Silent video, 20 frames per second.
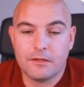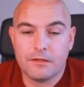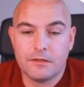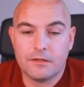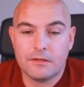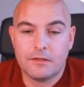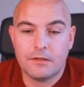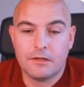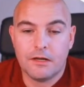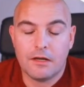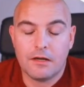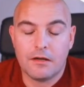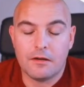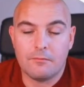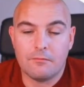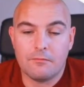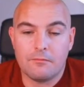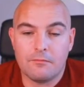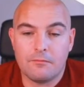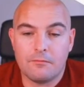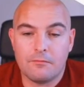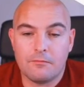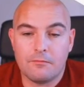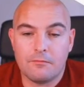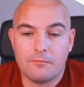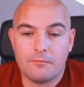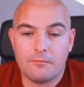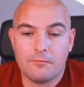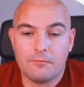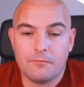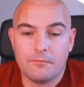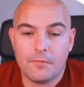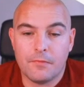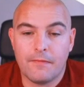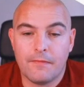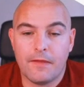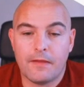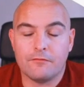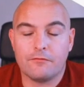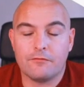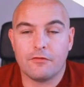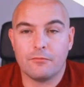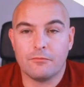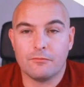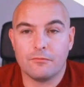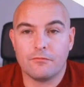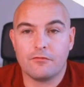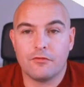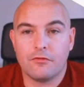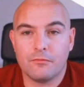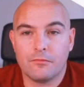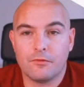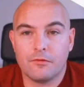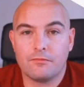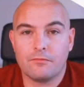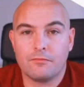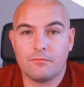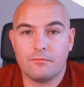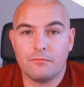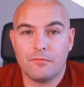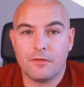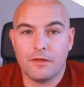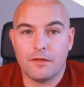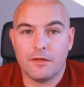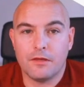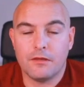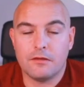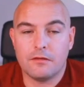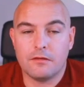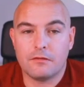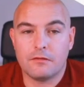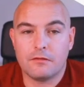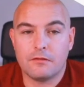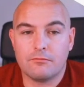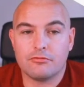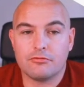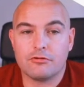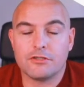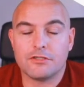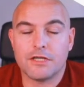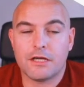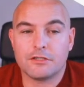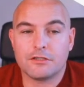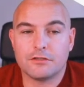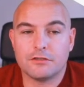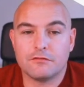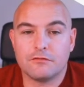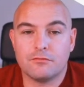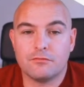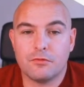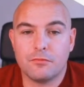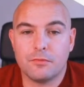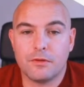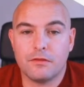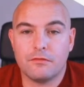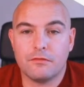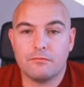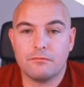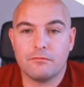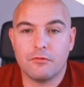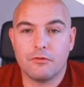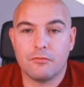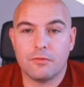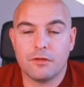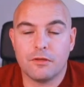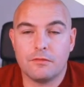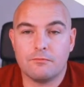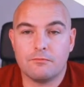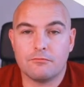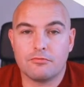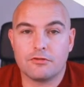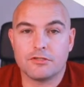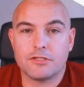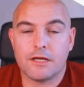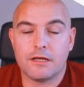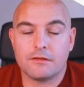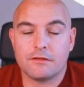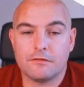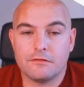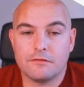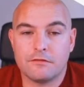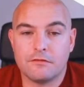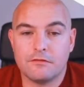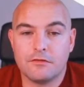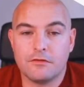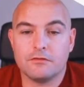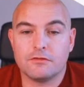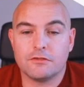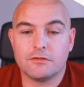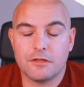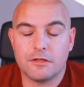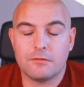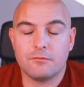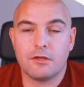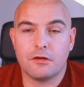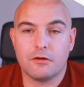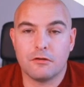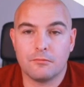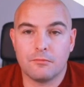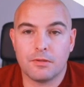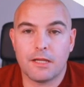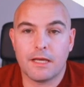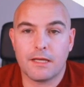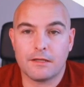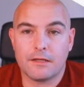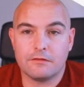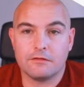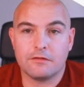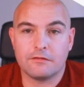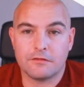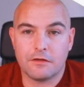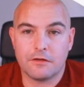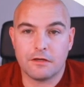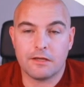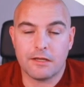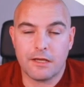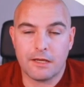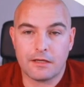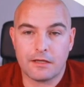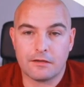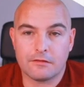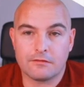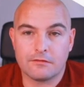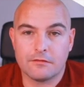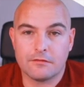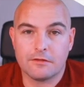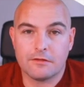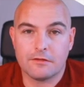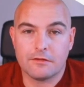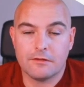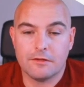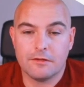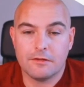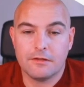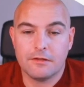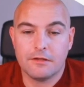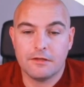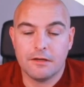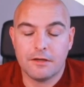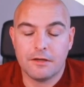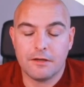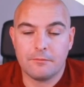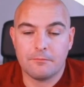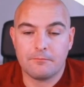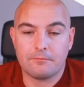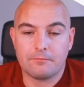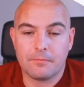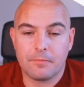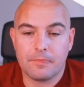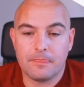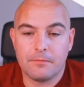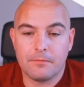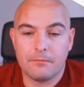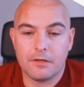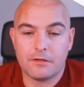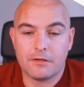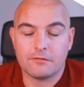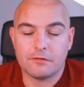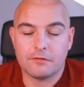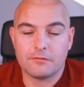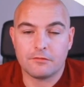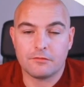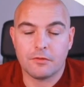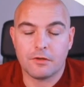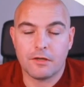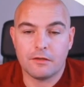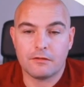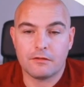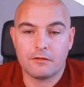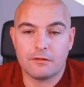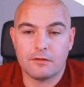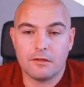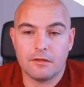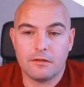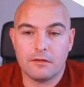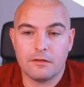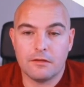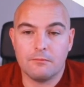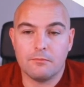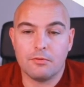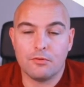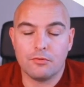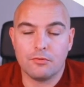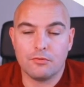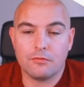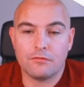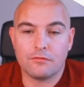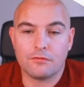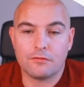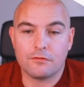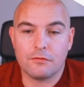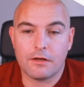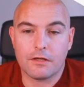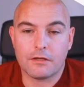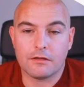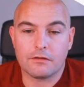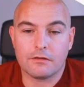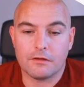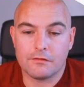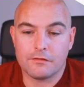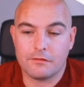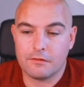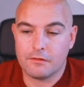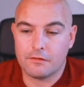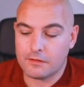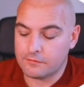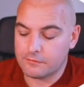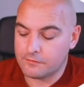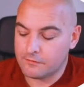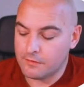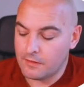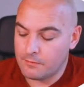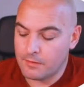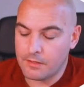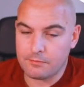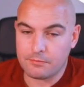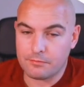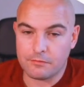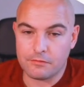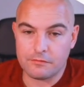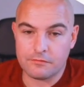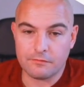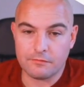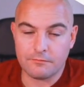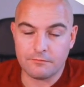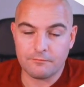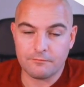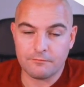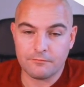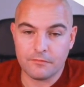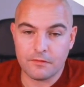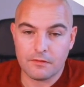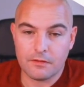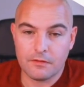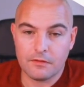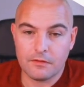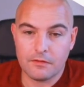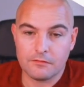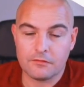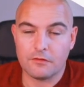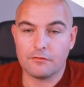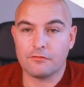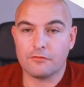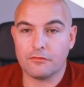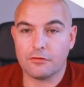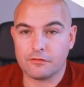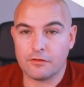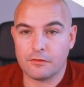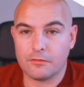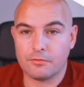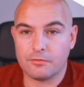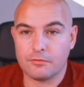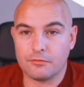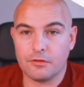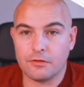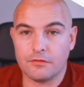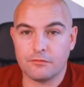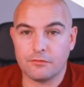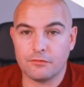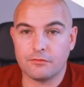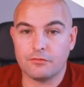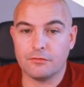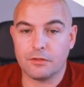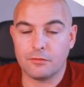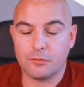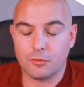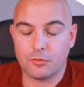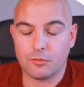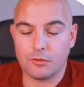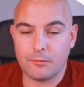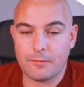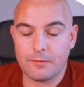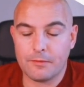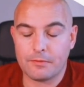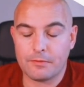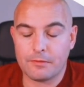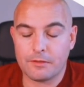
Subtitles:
And then from the projection of what we project into the future, then we go and plan and decide and act. But it's quite important to recognize that step happens. So for example, if you're doing Wardley mapping,